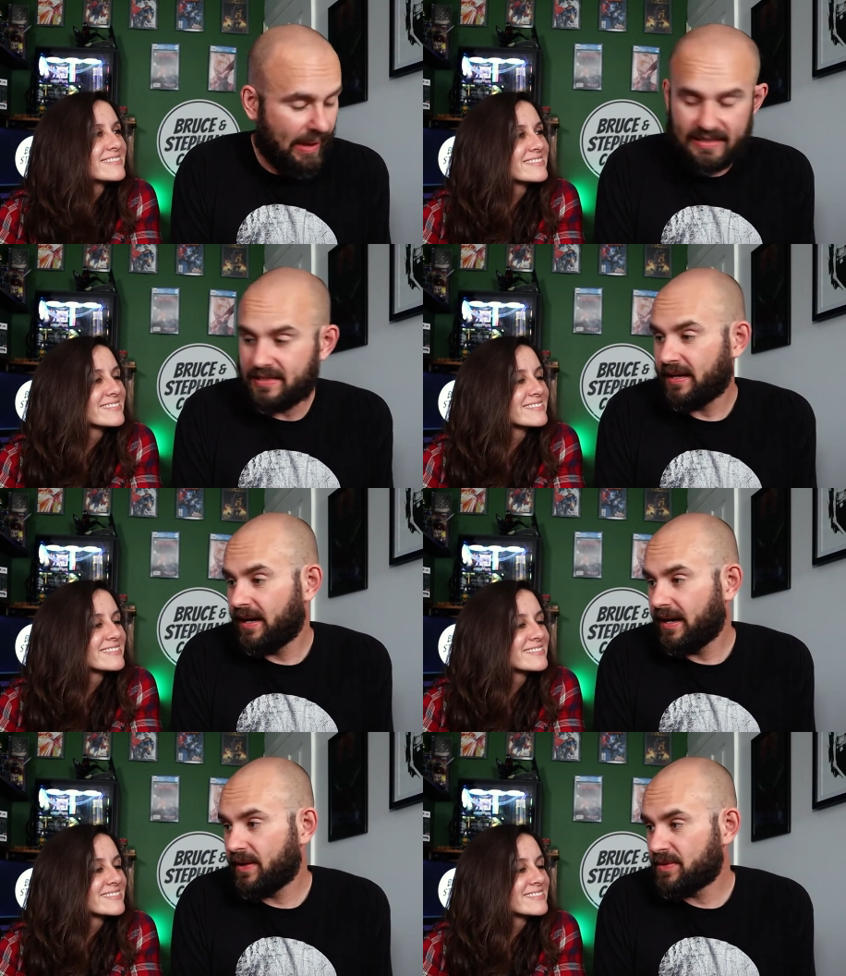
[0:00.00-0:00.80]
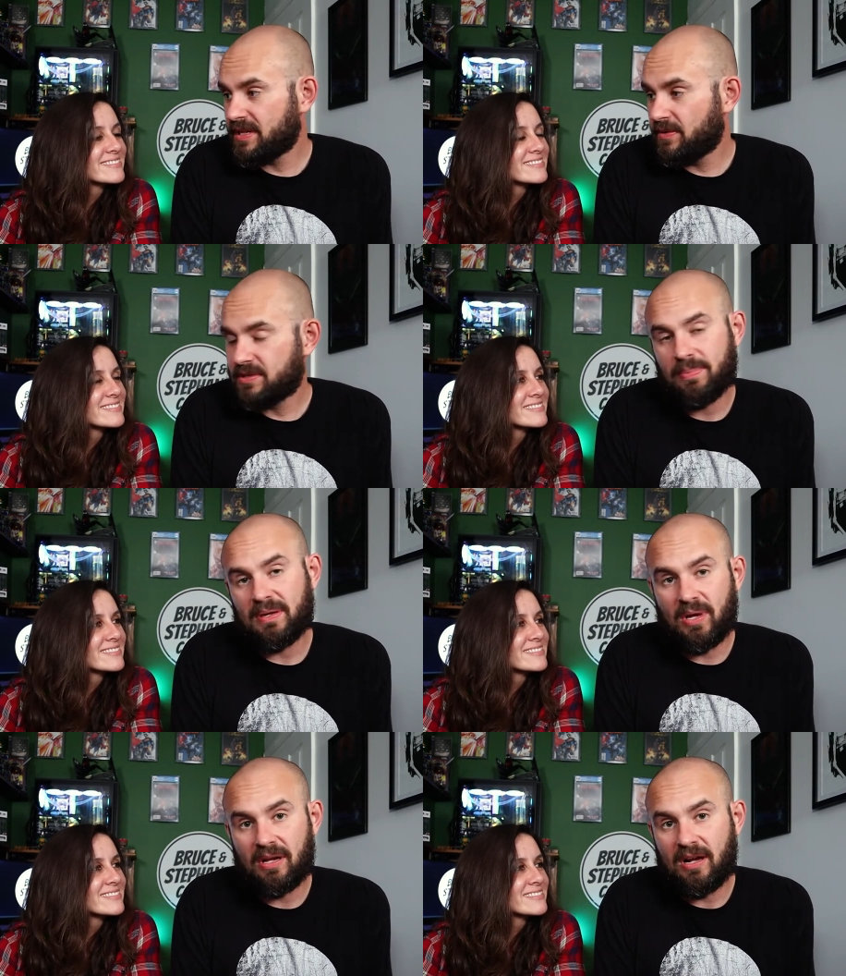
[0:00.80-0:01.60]
Speaker 1: but uh, it was it was a
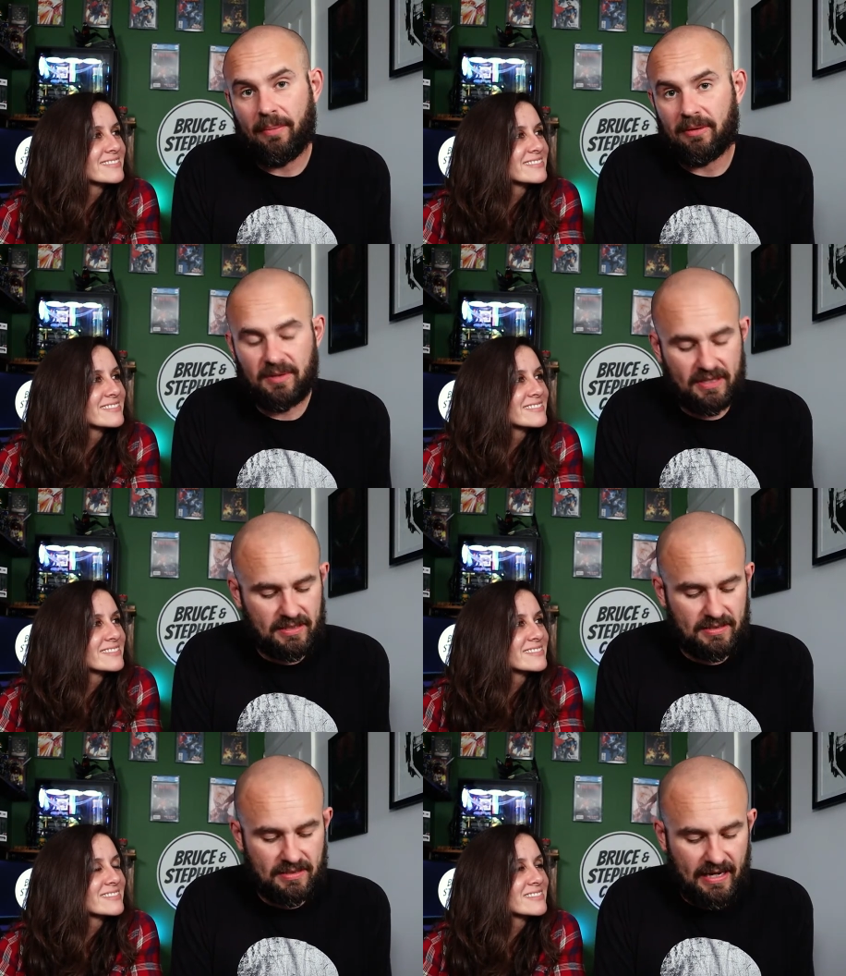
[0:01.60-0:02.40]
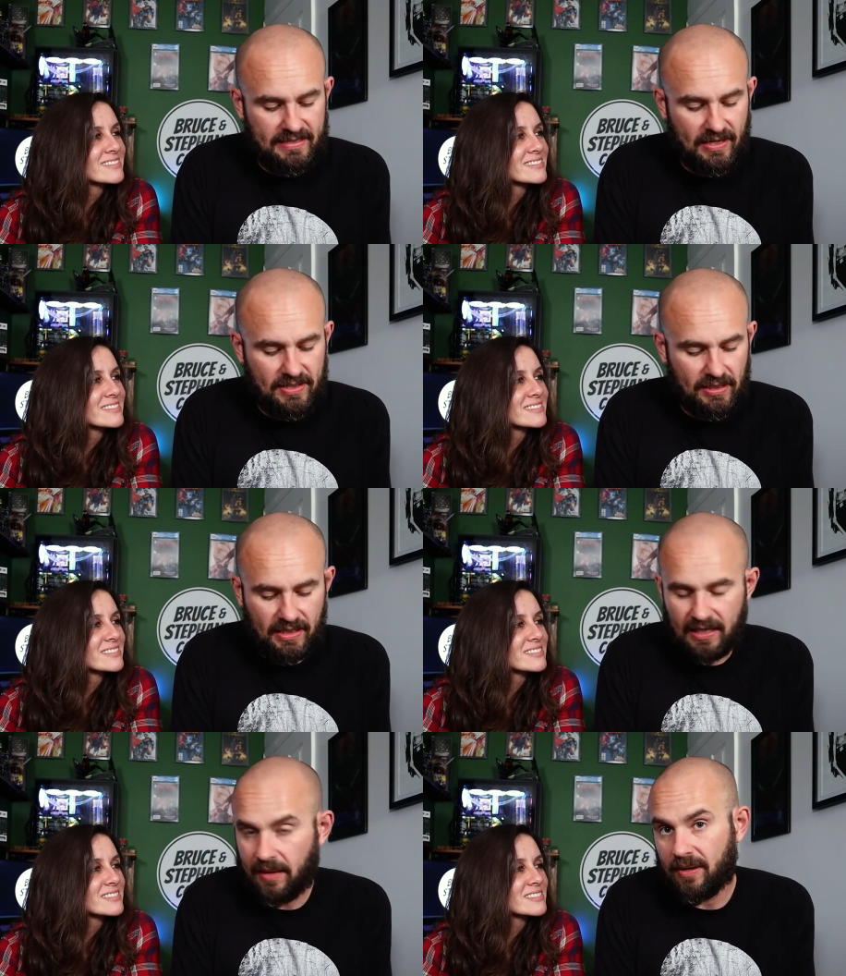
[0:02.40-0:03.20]
big week in comic because Nice House on
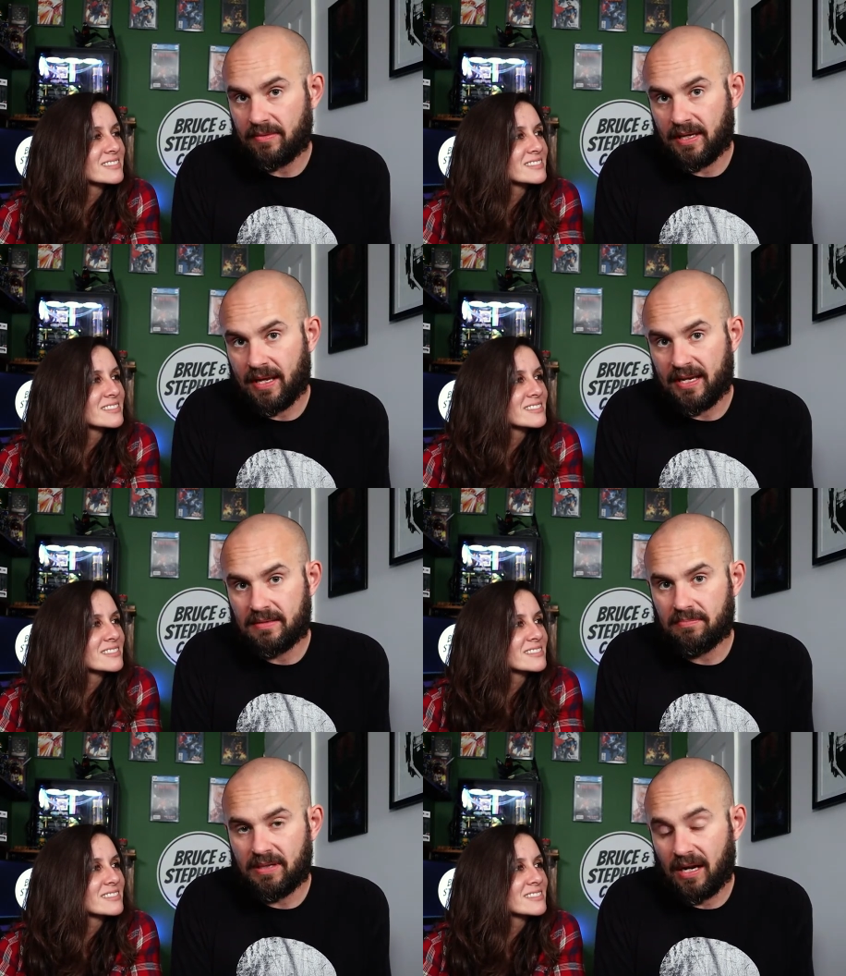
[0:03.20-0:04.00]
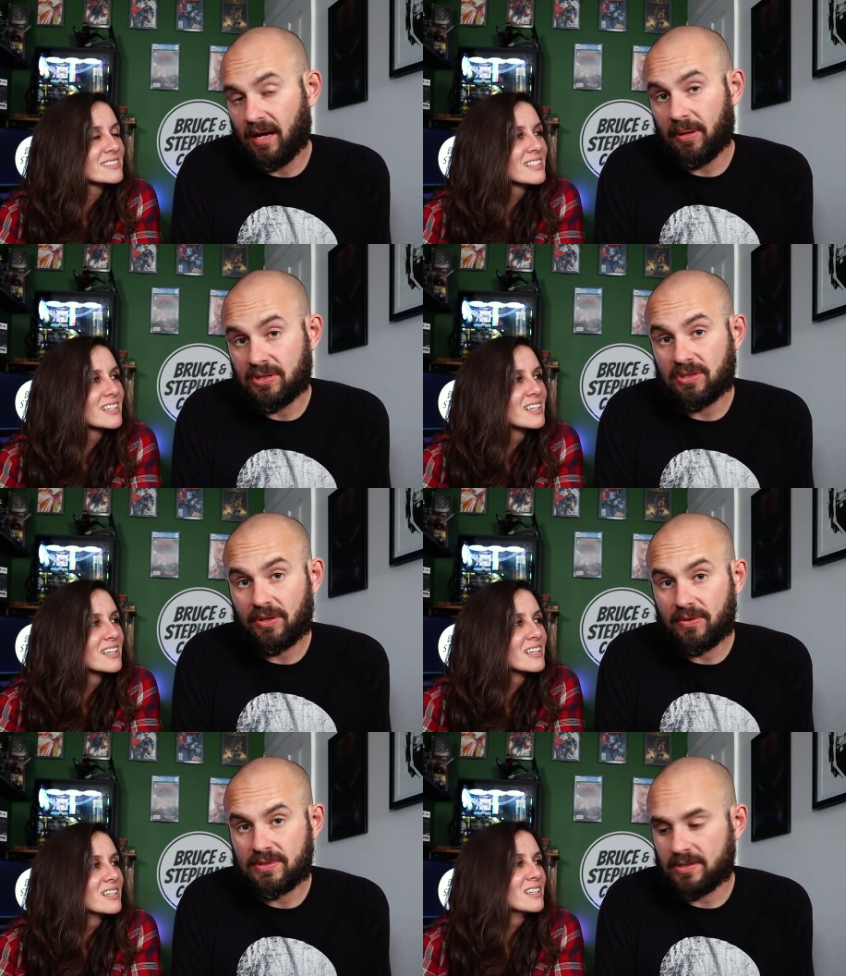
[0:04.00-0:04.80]
the Lake came out, and I got a bunch
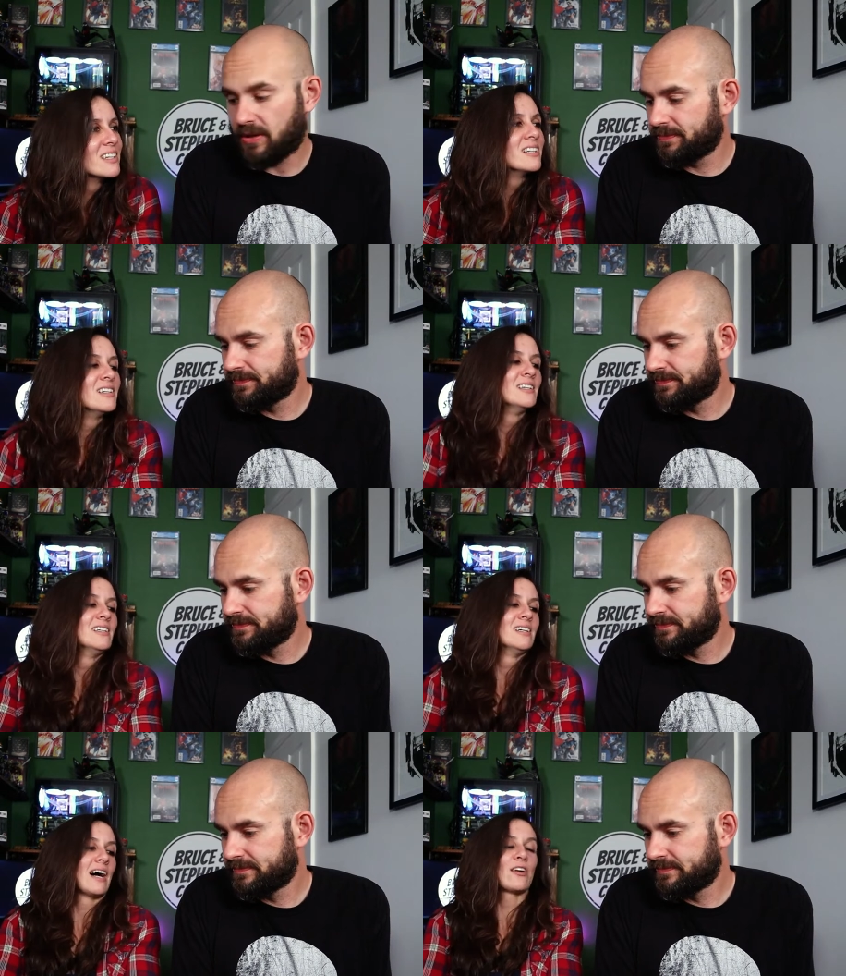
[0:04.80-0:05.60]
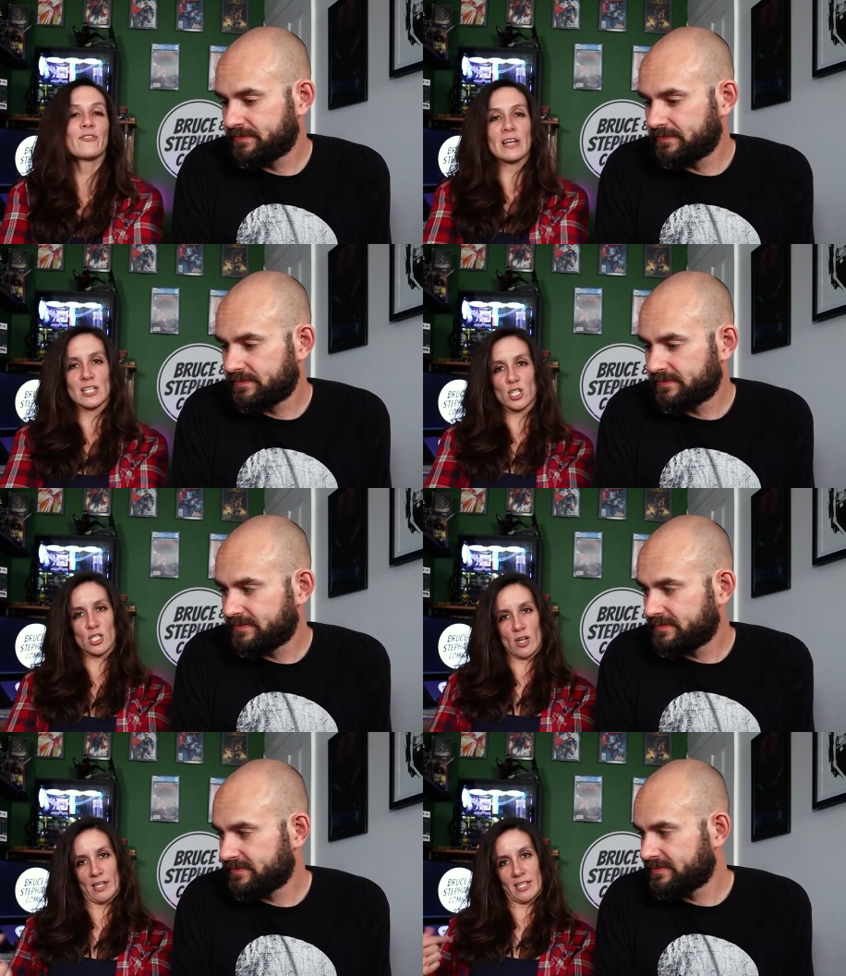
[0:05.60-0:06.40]
of those. So I
Speaker 2: don't know if you guys
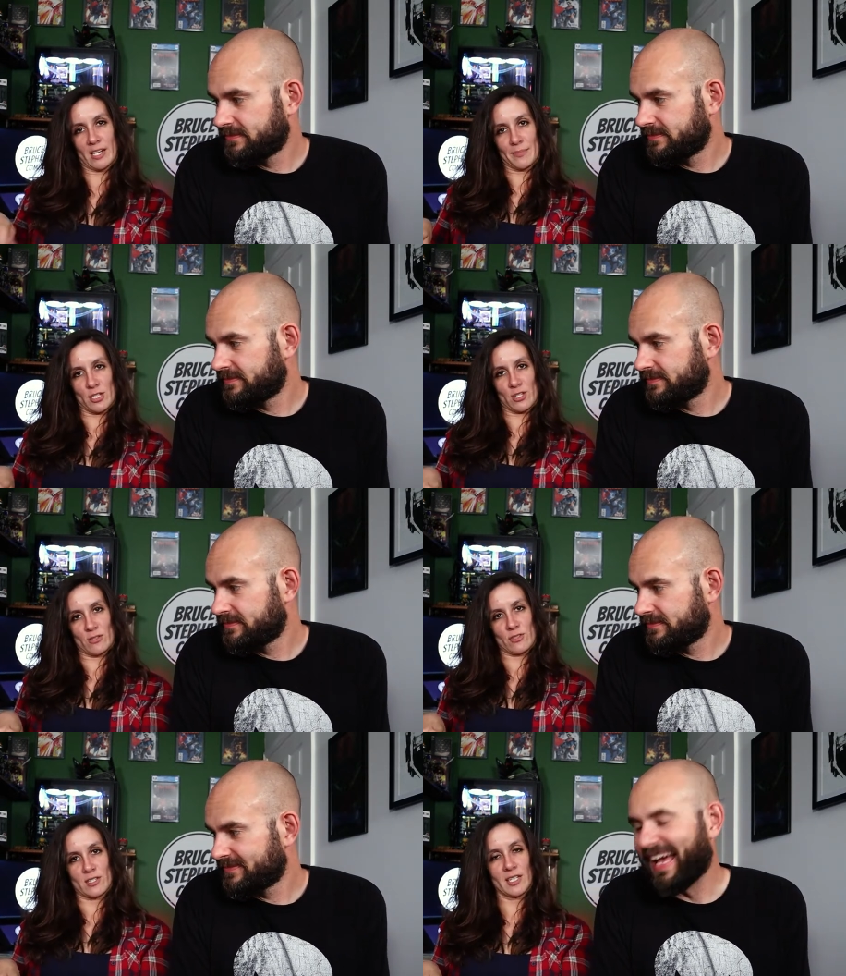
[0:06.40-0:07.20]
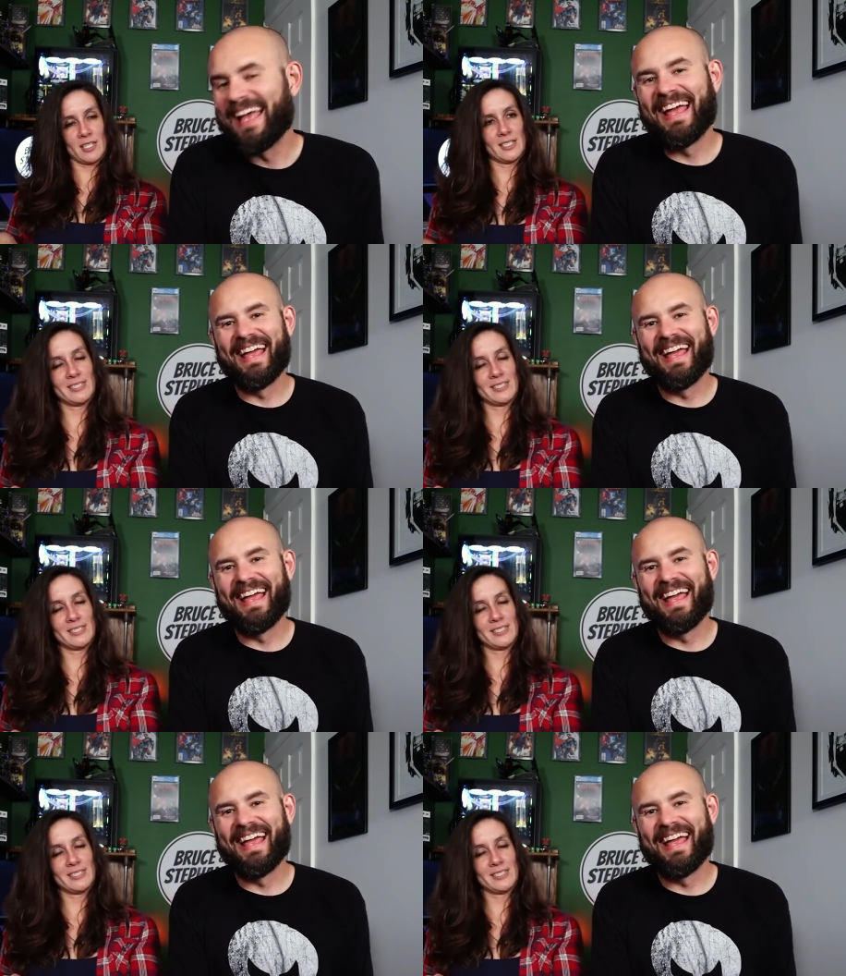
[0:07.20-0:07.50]
just saw, he got a bunch of those. But